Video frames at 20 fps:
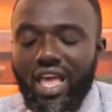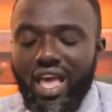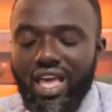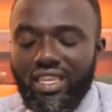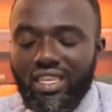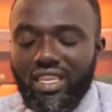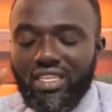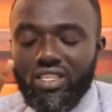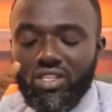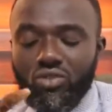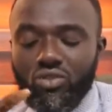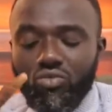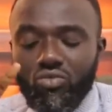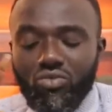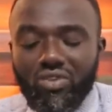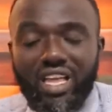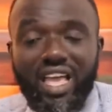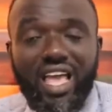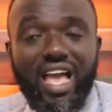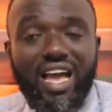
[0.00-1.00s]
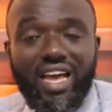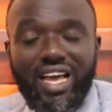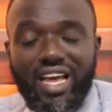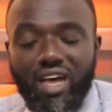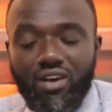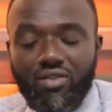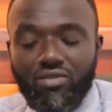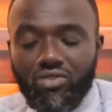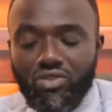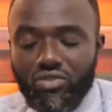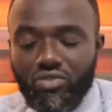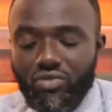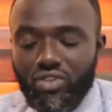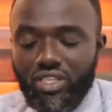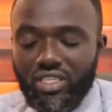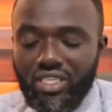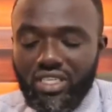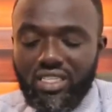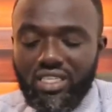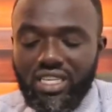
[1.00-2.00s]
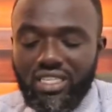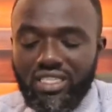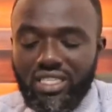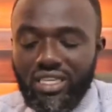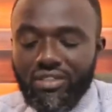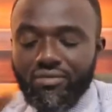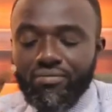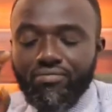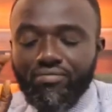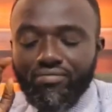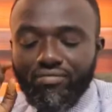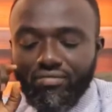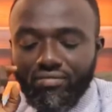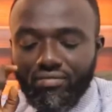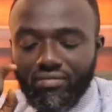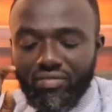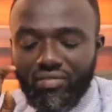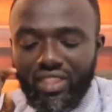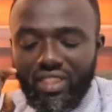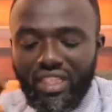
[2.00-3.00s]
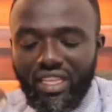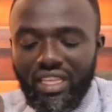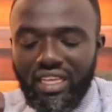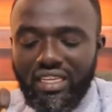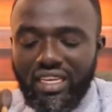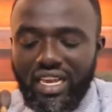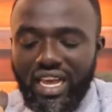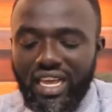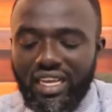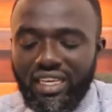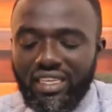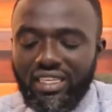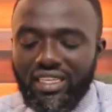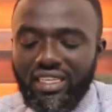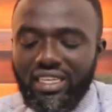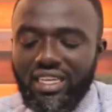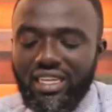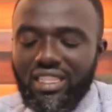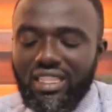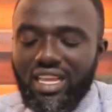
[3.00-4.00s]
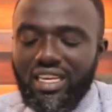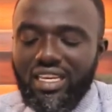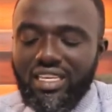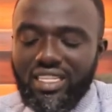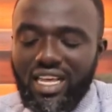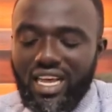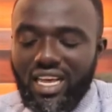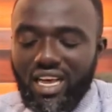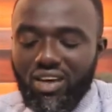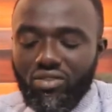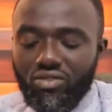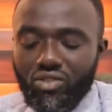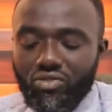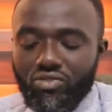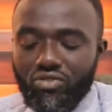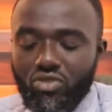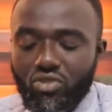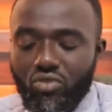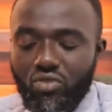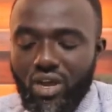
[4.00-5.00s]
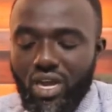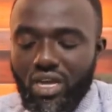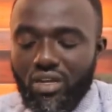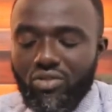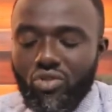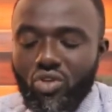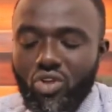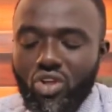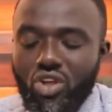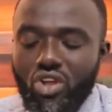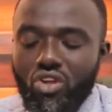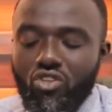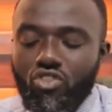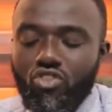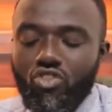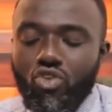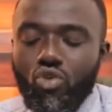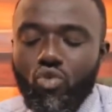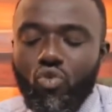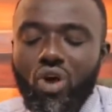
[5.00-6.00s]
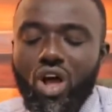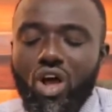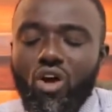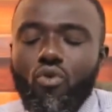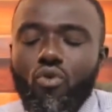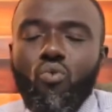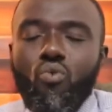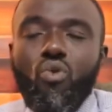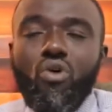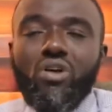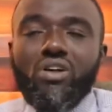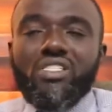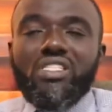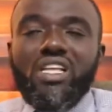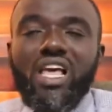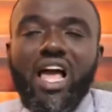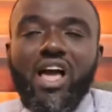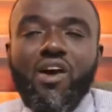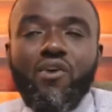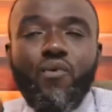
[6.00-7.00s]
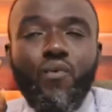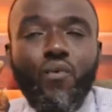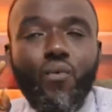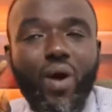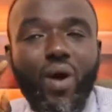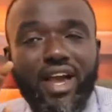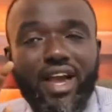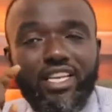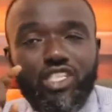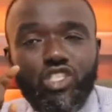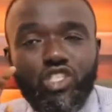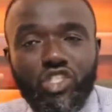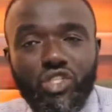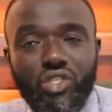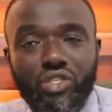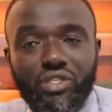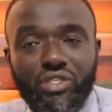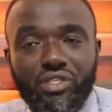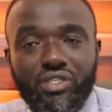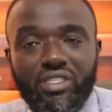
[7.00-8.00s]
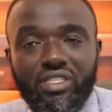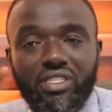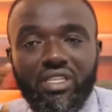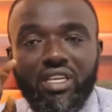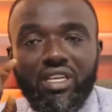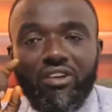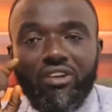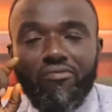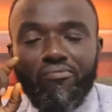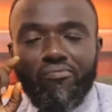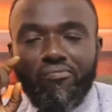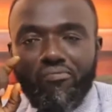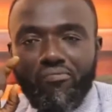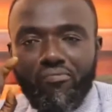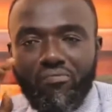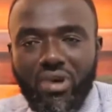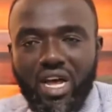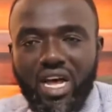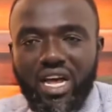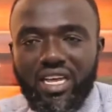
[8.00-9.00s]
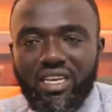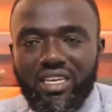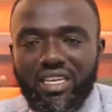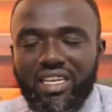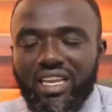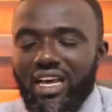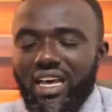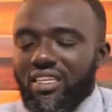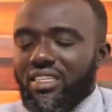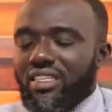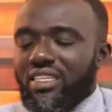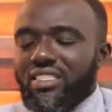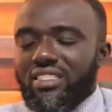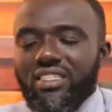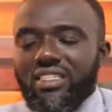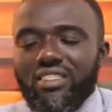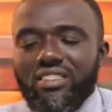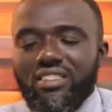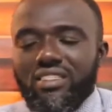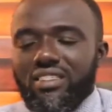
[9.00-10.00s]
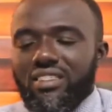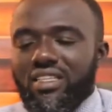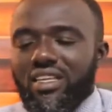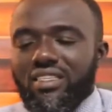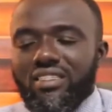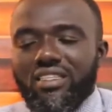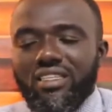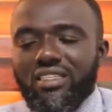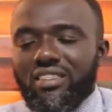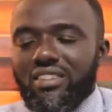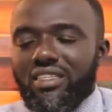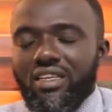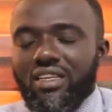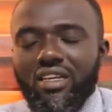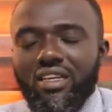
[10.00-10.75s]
And this is the account of it. It says that, the 9, that is the account of Noah. Noah was a righteous man. Now this is